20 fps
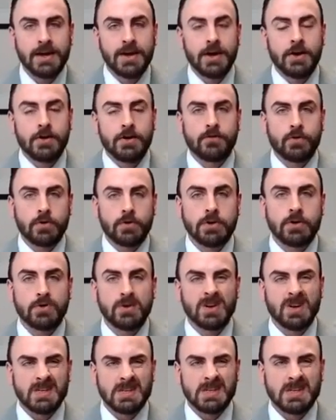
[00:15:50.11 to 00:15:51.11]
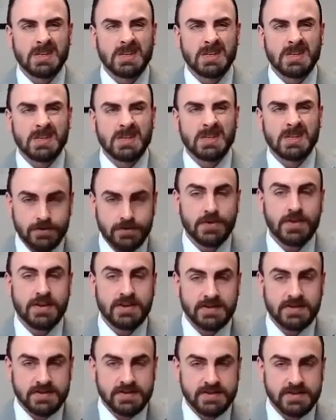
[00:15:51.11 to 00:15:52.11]
for you to consistently
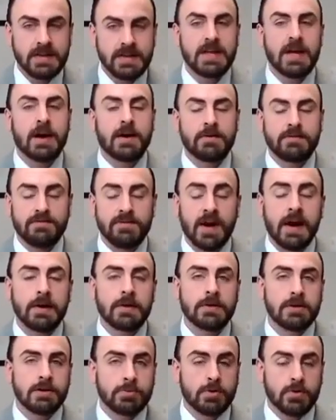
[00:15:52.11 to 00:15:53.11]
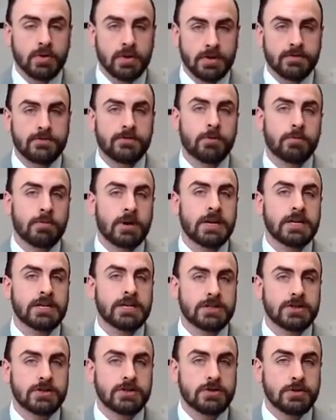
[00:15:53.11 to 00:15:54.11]
send out valuable
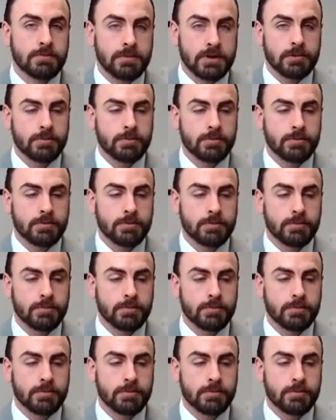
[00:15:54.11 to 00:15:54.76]
information to people.